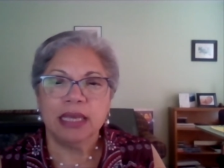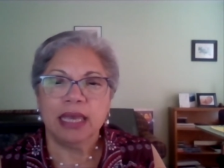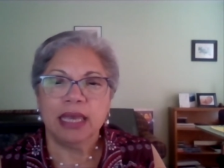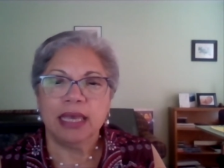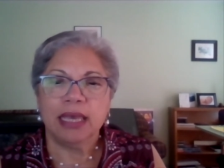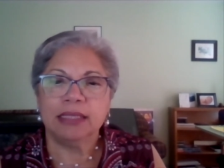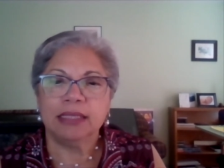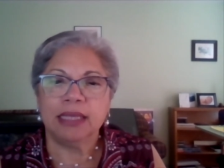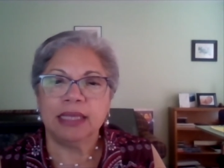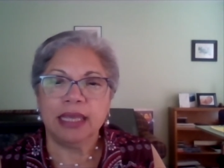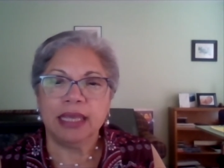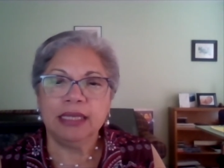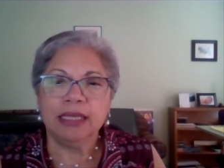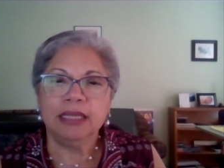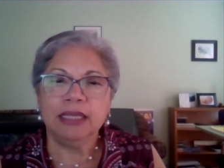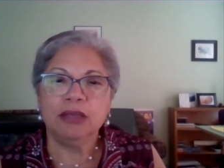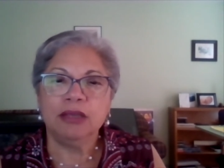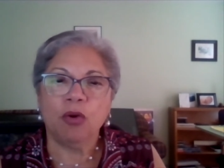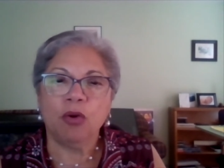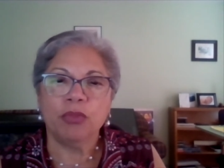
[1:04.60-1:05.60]
and
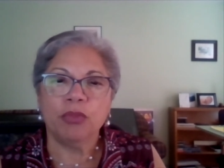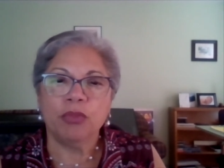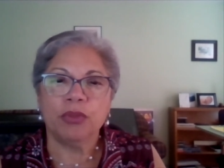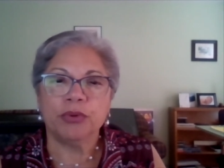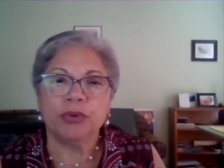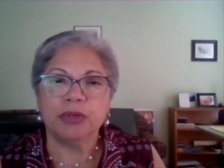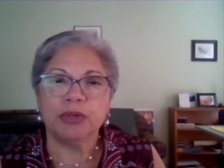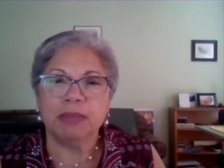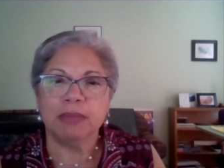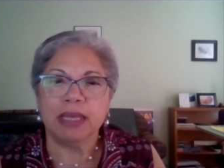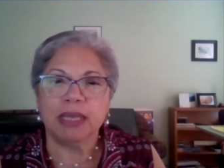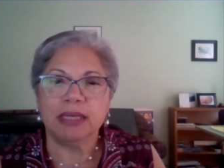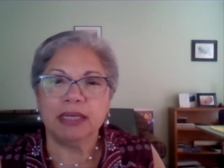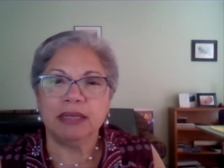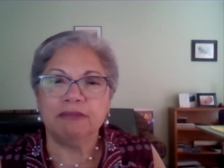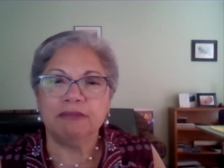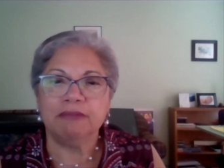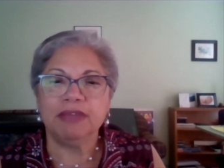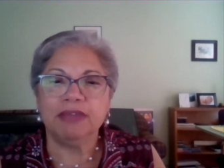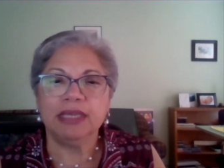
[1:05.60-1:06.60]
any other
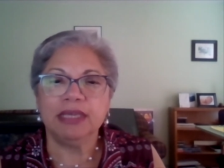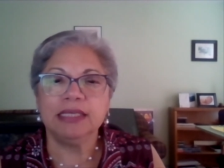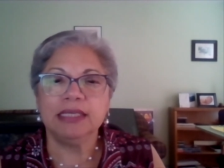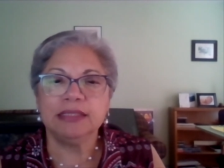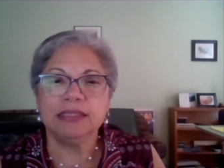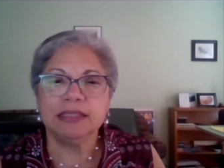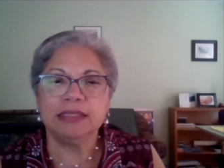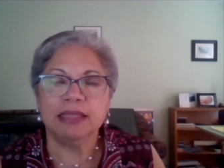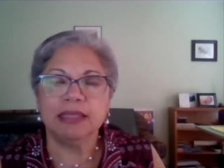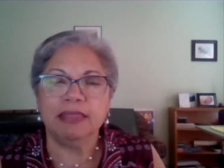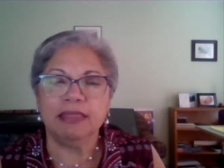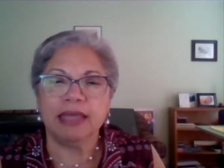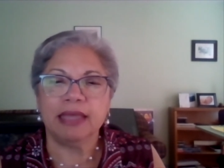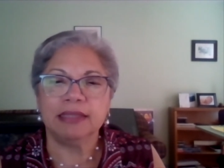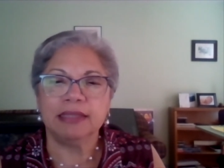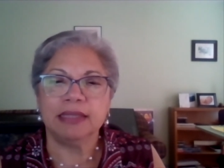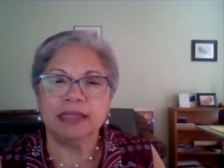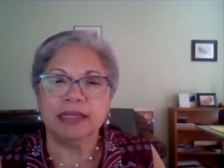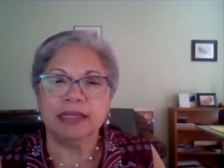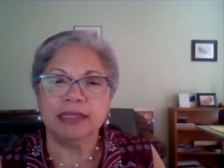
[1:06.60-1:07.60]
remaining fees
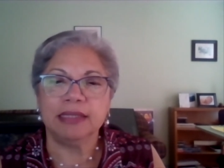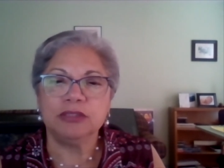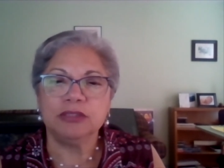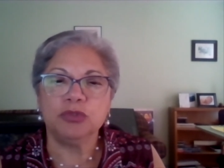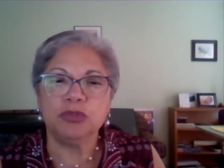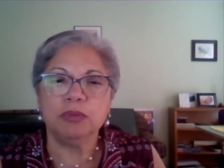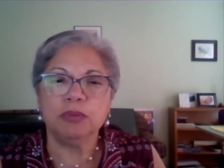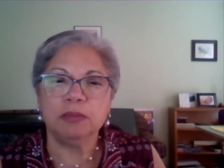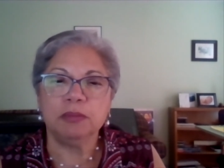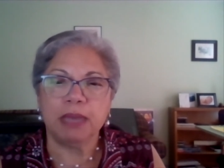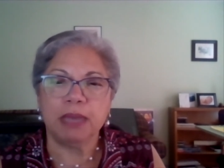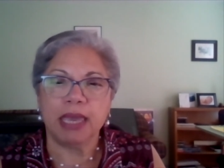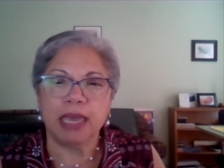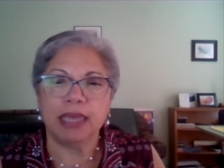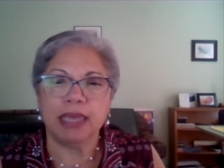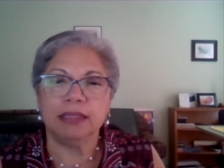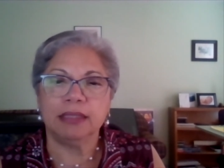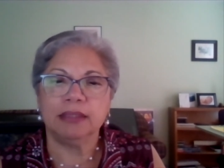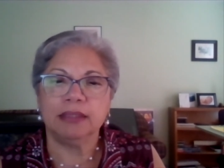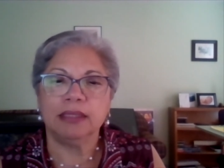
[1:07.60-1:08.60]
that needs to be
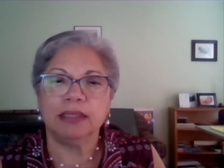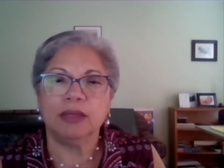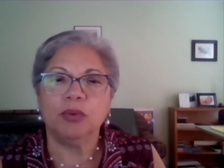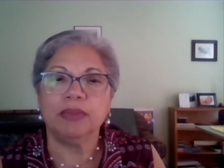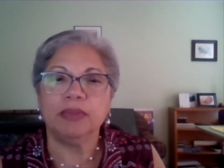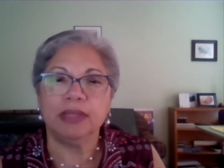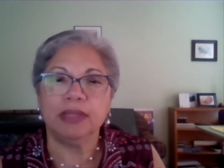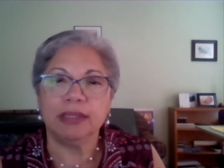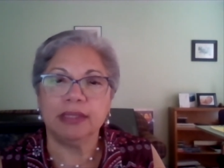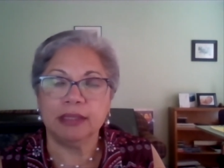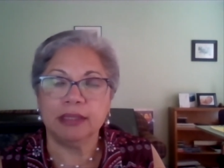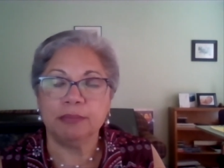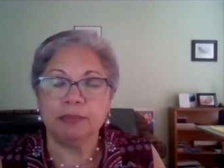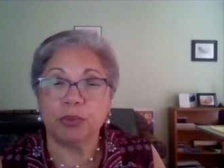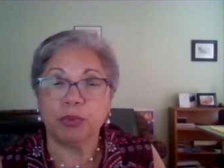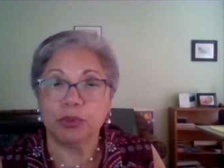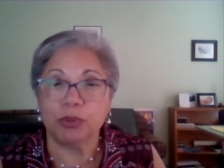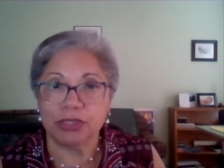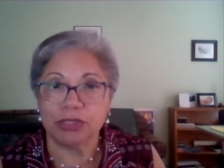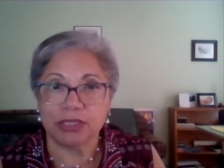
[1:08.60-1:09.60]
paid within the
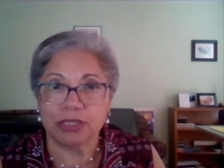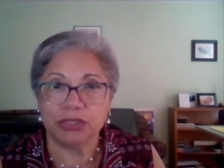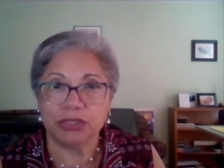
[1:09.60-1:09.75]
purchase